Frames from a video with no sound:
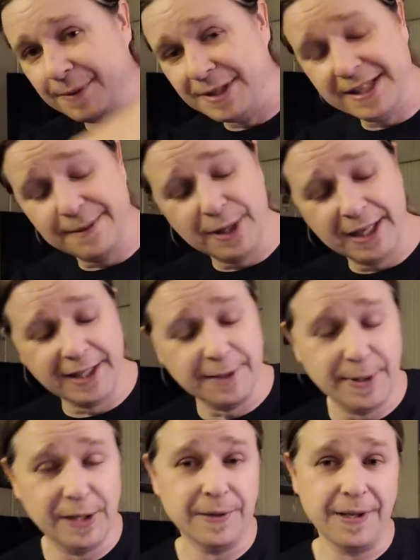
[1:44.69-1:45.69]
It seemed like in the
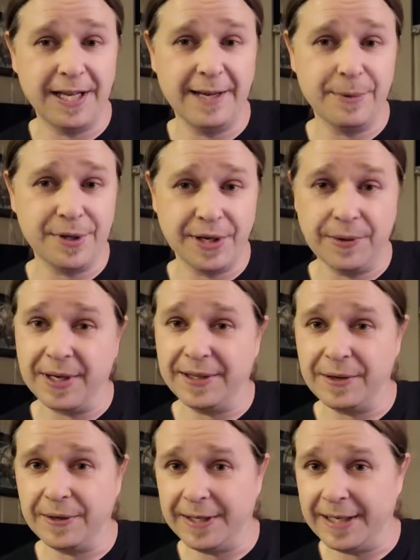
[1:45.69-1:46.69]
middle of the episode, I
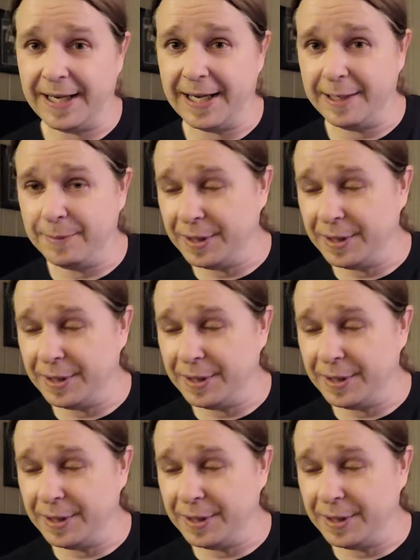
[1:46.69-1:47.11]
thought he died.